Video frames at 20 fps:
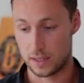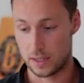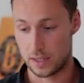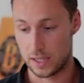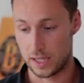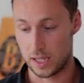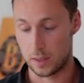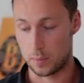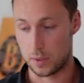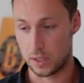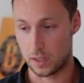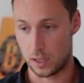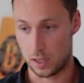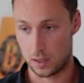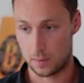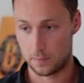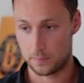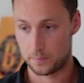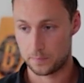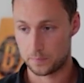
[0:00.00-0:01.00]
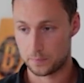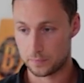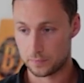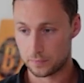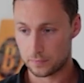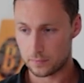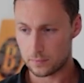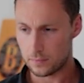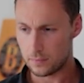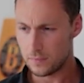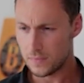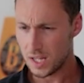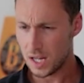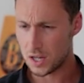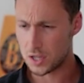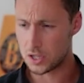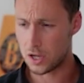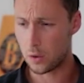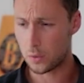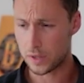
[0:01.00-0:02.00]
APR.
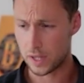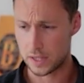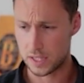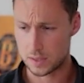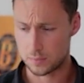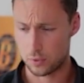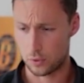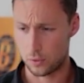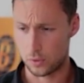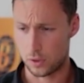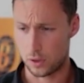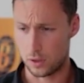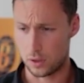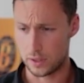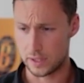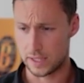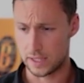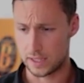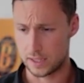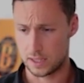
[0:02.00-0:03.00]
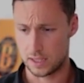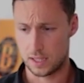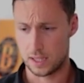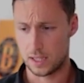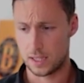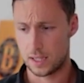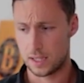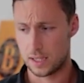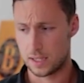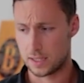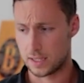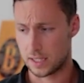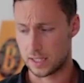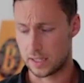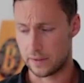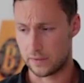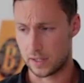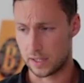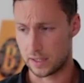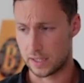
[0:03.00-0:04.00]
Note that this protocol is
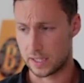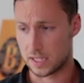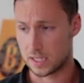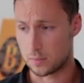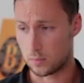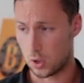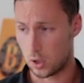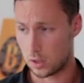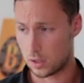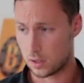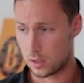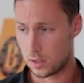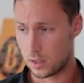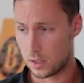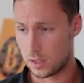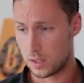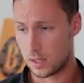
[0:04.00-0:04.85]
significantly smaller.